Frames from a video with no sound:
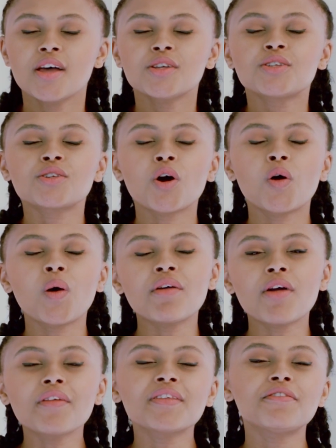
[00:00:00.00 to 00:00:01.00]
So
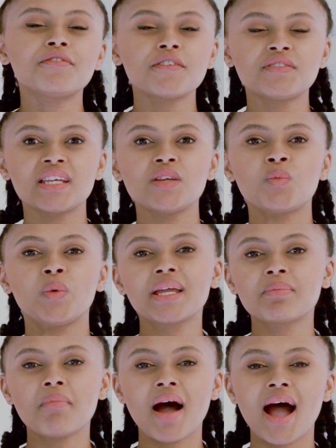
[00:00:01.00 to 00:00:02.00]
around the
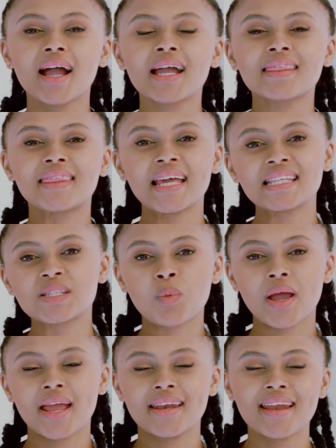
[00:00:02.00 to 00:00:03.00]
15-week mark, that's
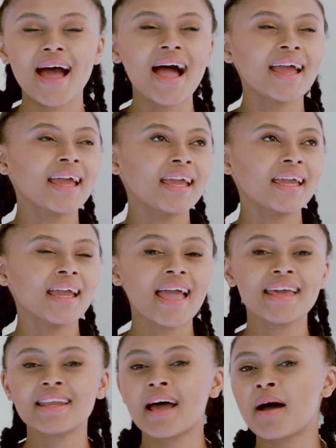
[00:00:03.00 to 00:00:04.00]
when I
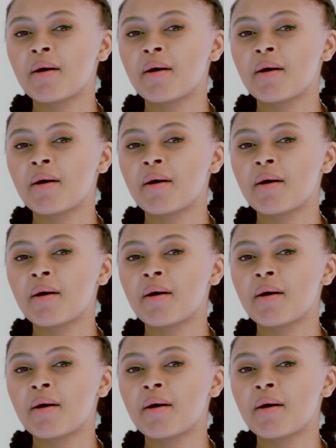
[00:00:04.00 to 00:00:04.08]
had